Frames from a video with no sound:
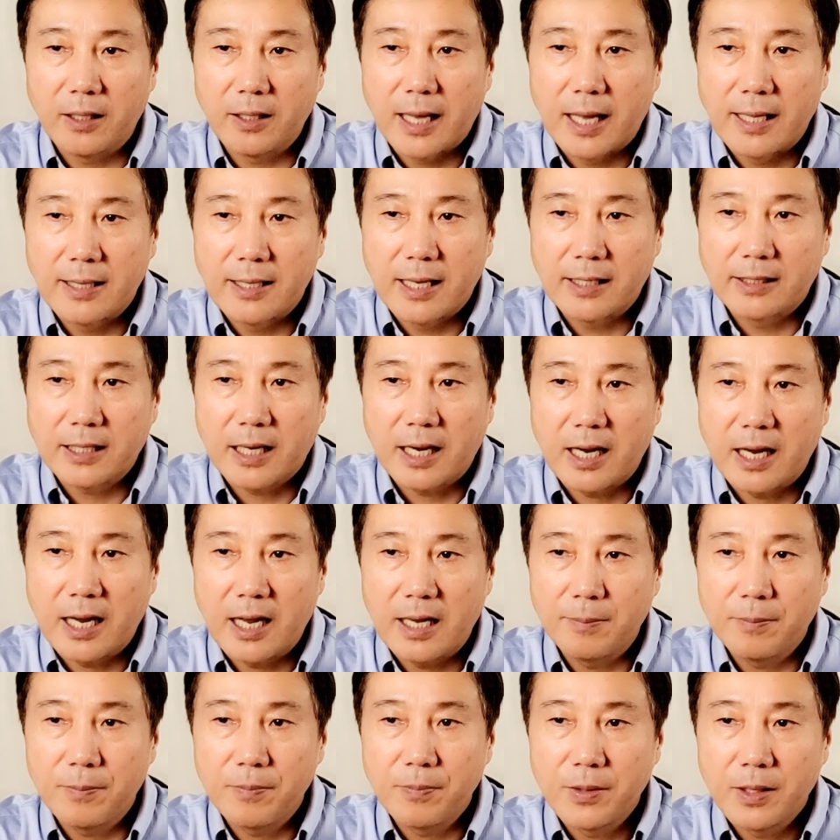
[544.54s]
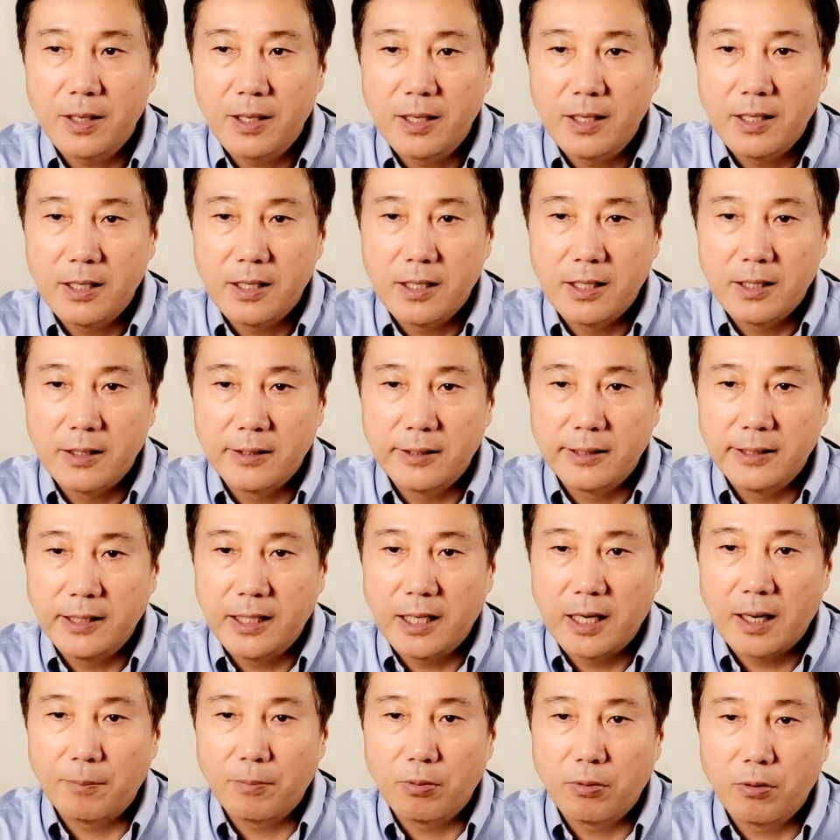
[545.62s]
at that time, they
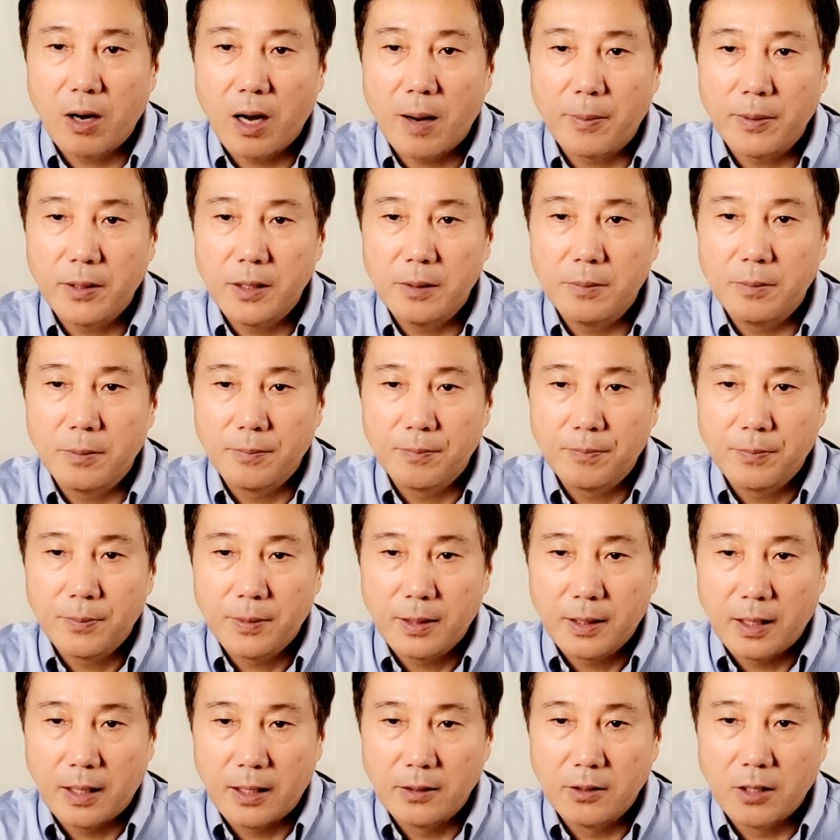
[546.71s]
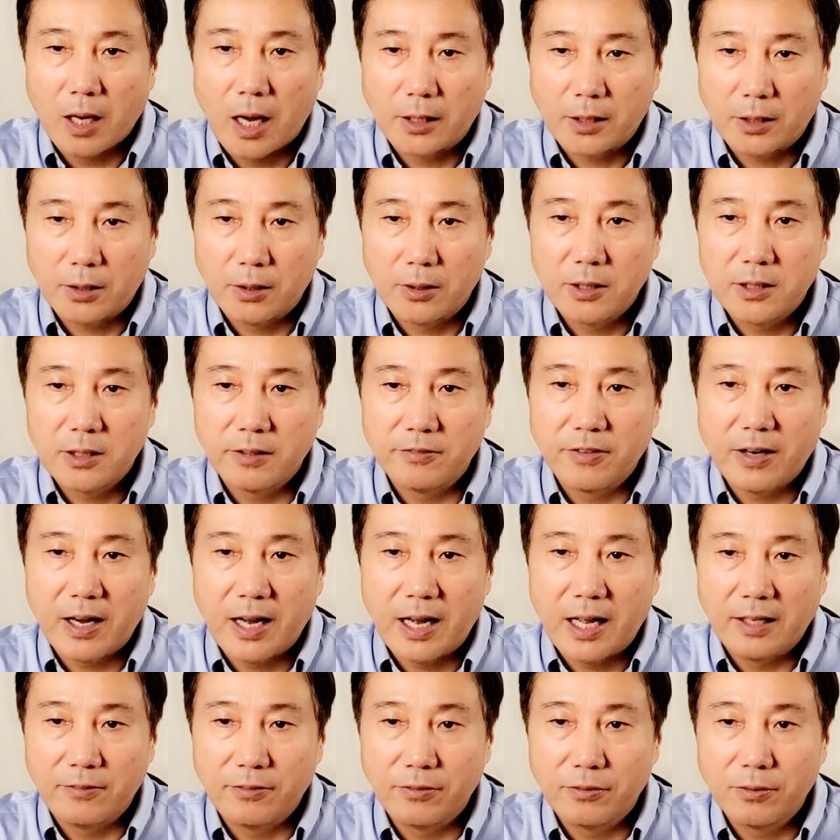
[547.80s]
are probably not going to
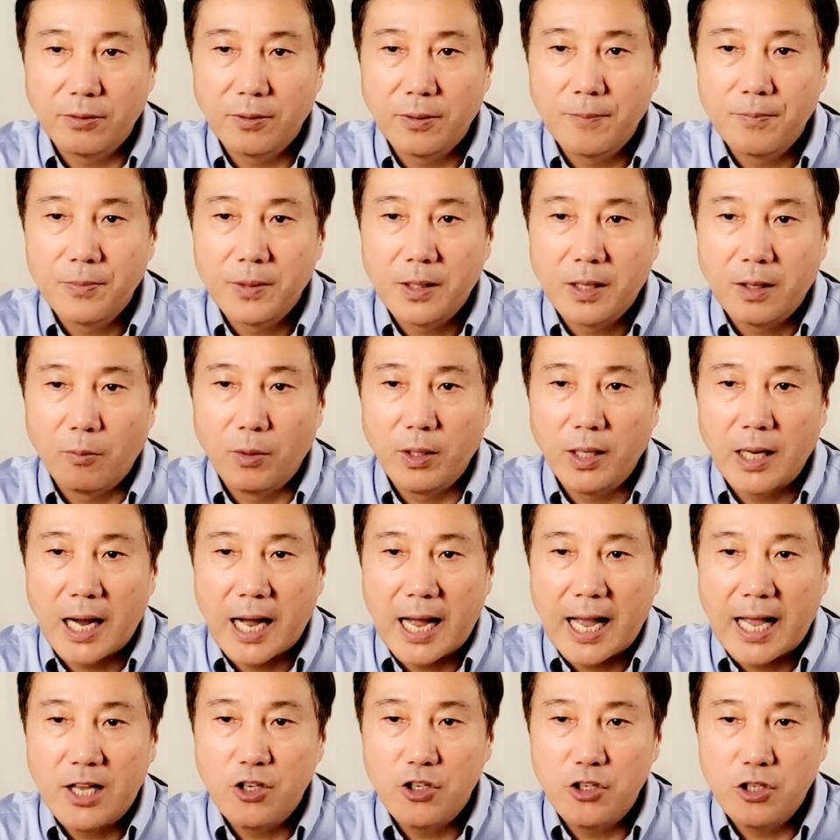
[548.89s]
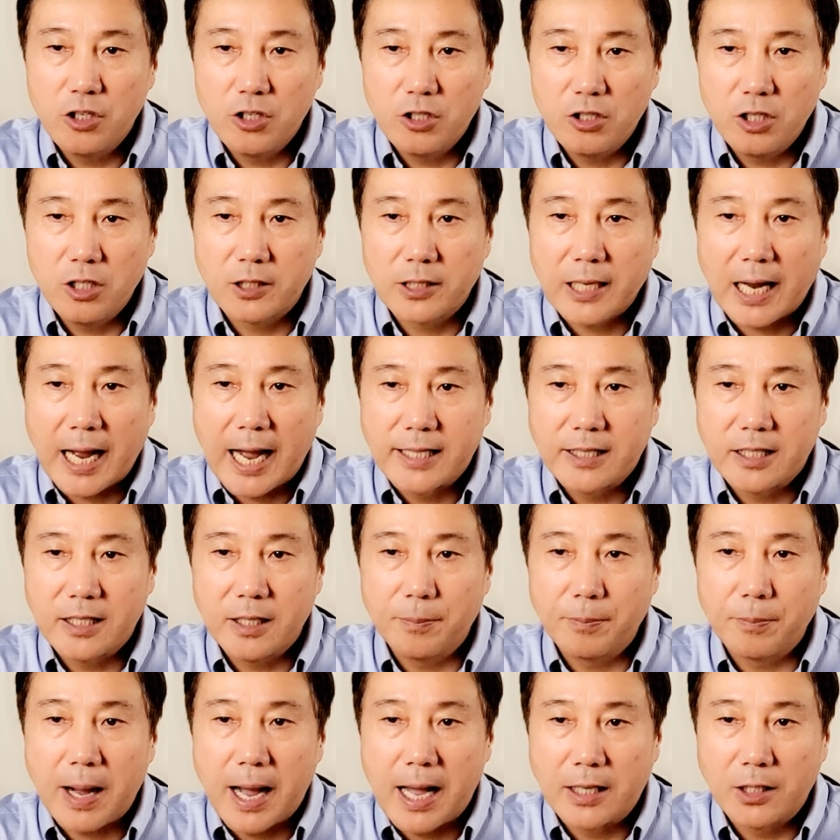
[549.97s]
survive. When IgG tightly
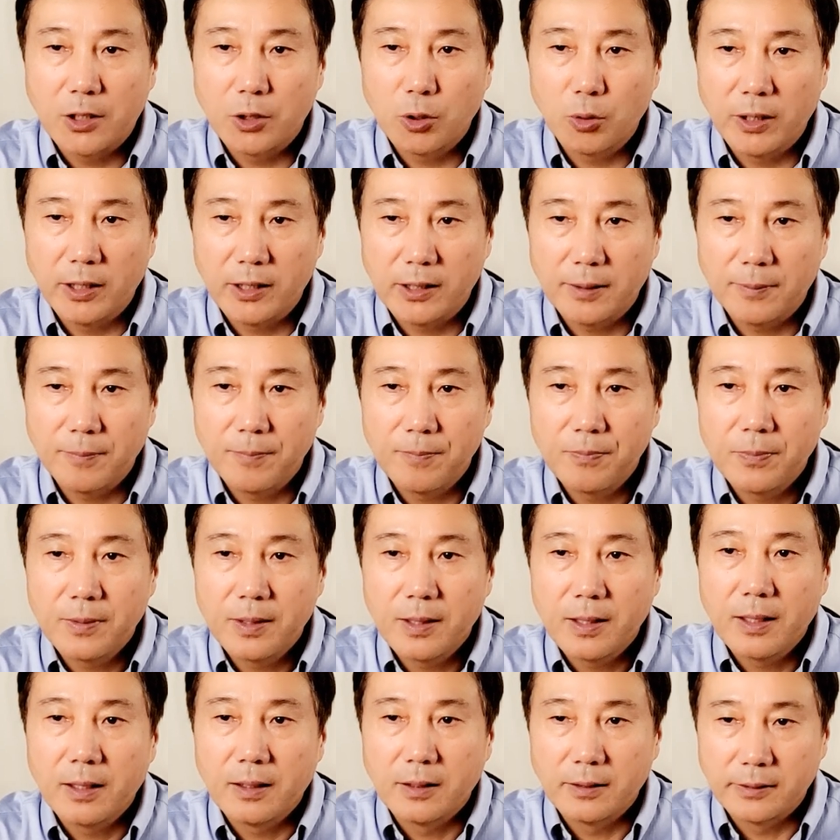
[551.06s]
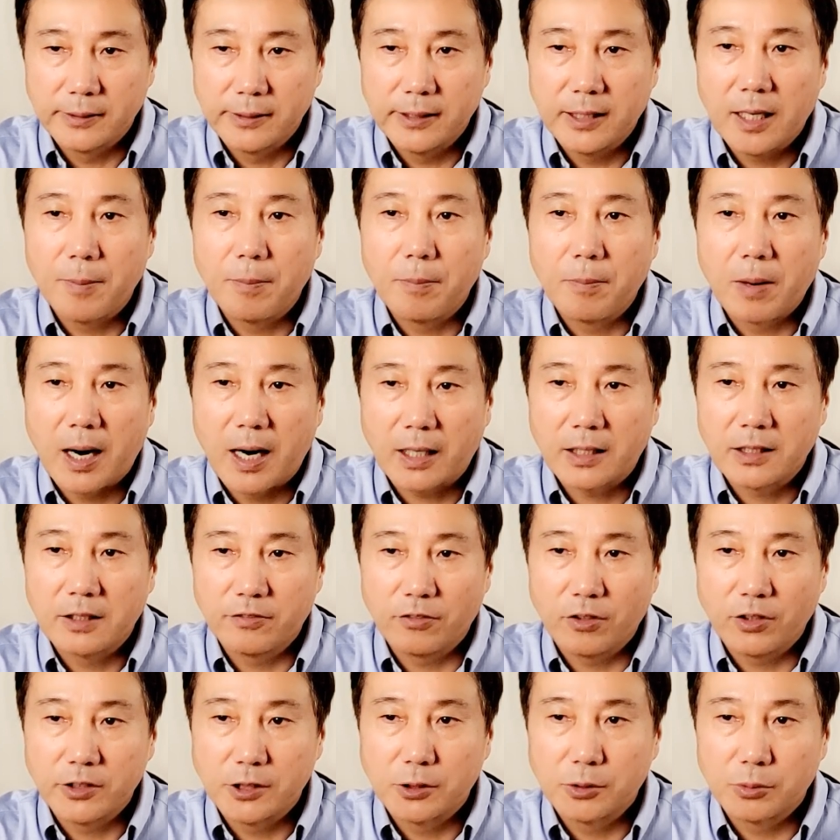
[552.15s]
binds to it, they are marked
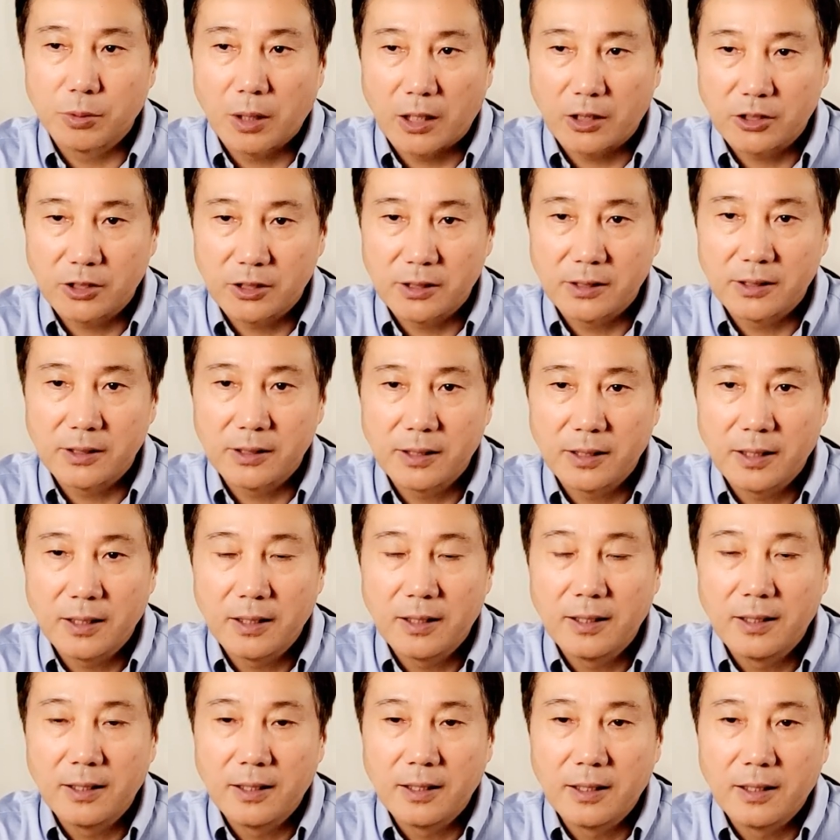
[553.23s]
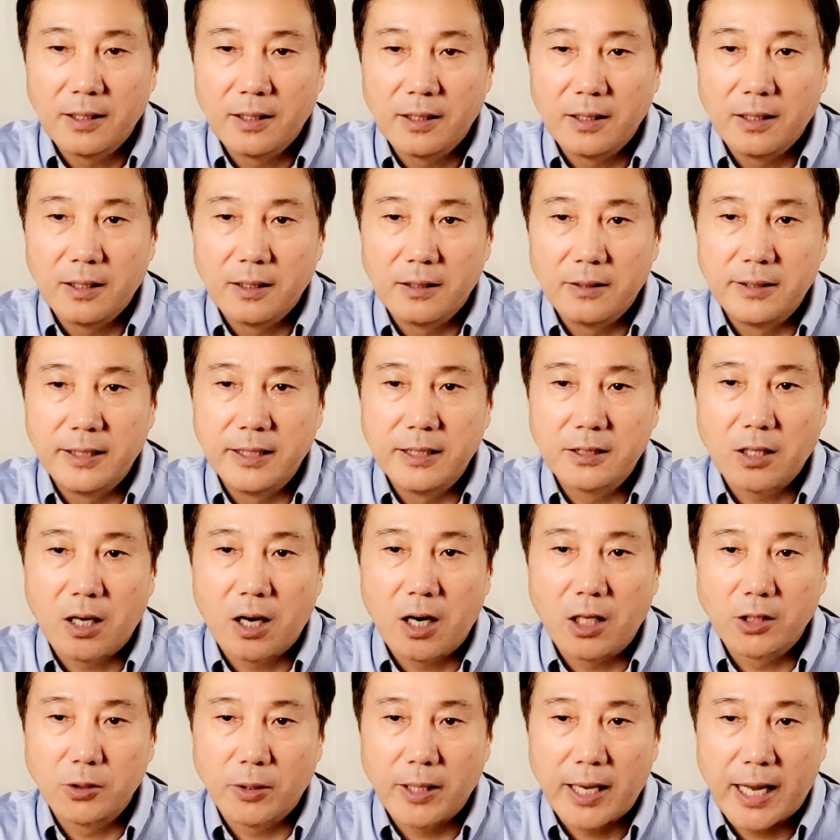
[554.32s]
for destruction. These
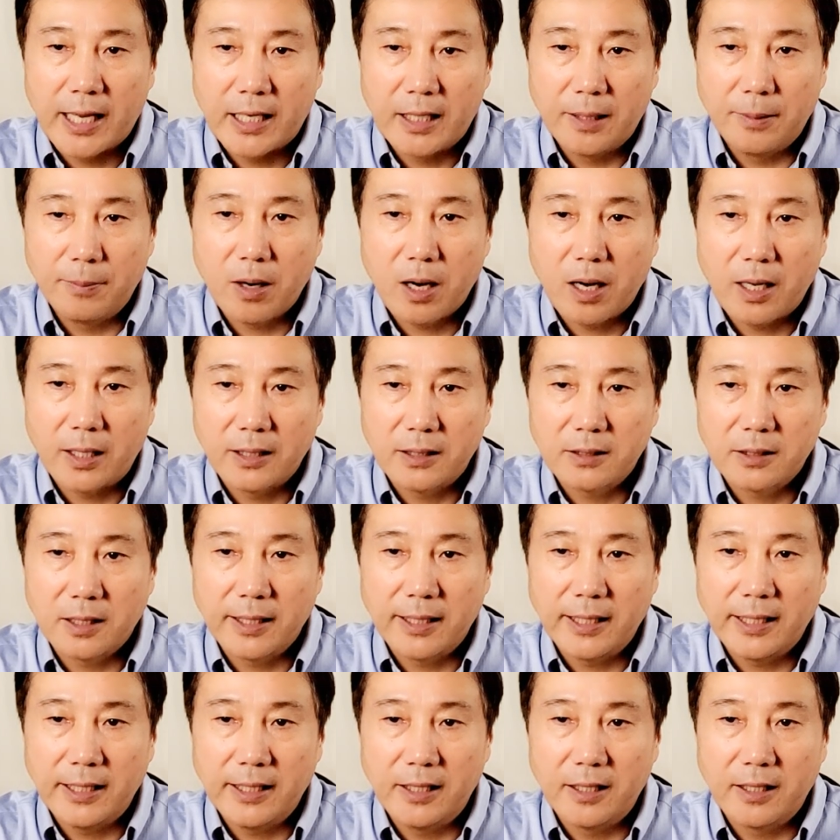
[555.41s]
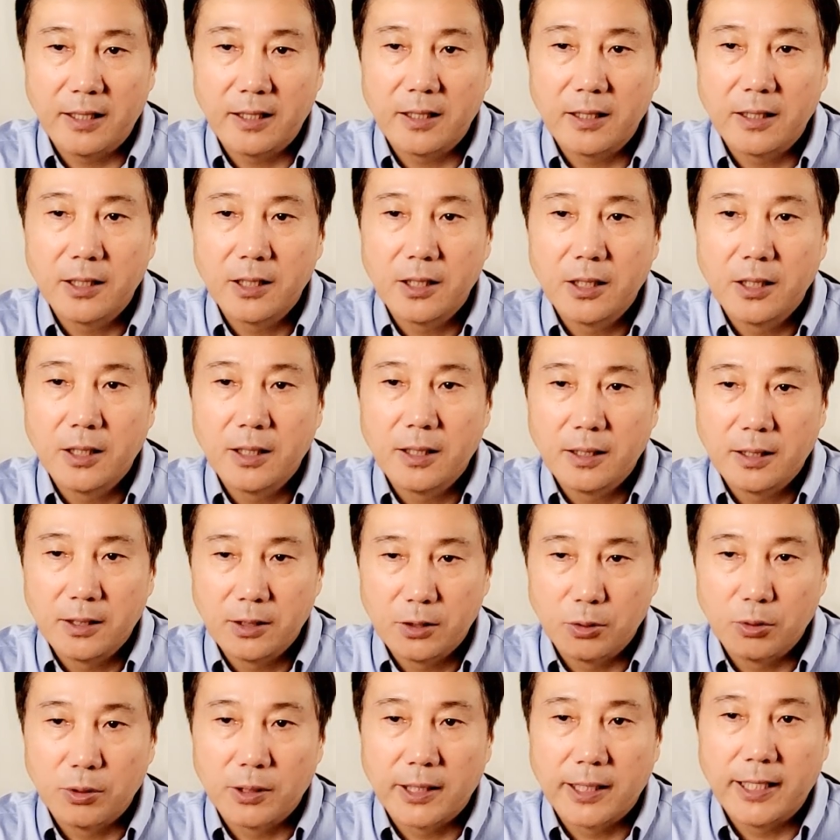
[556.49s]
autoantibodies are here
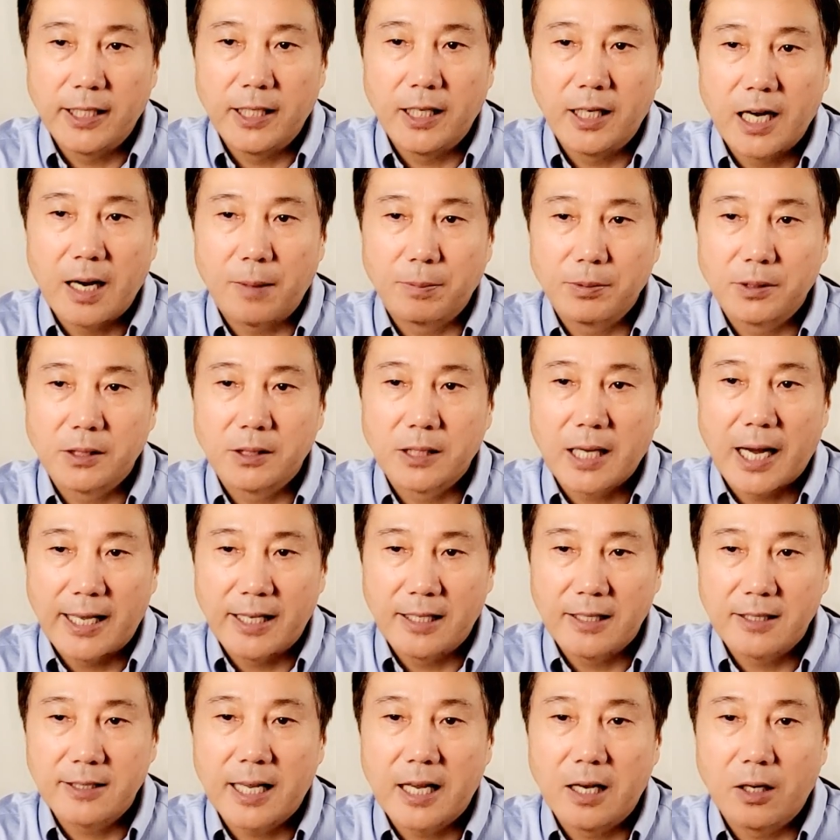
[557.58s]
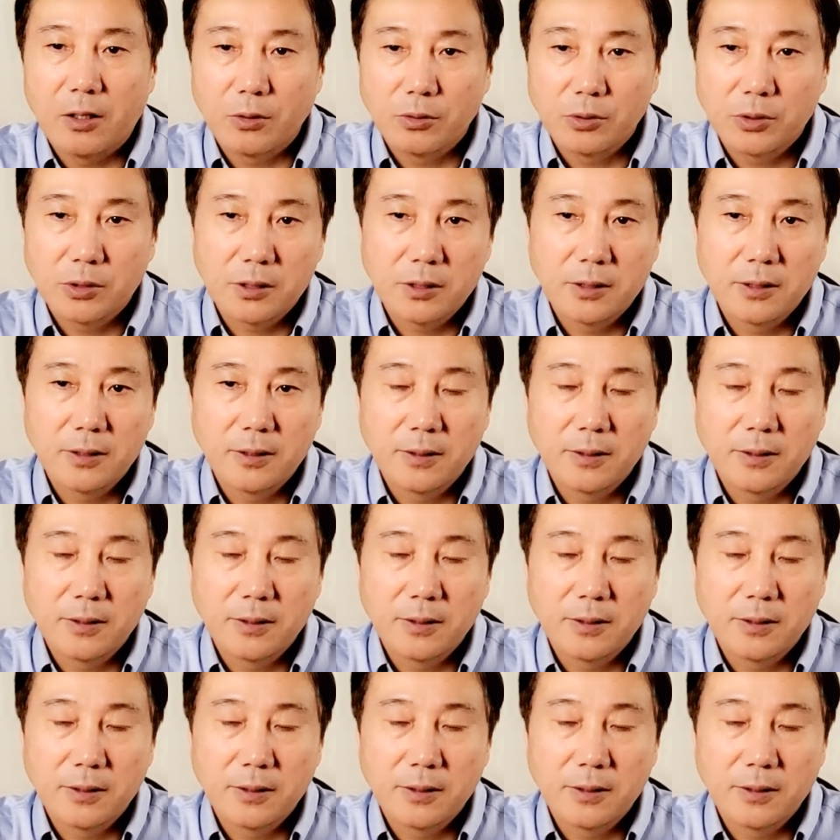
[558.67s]
to clear up the dying cells.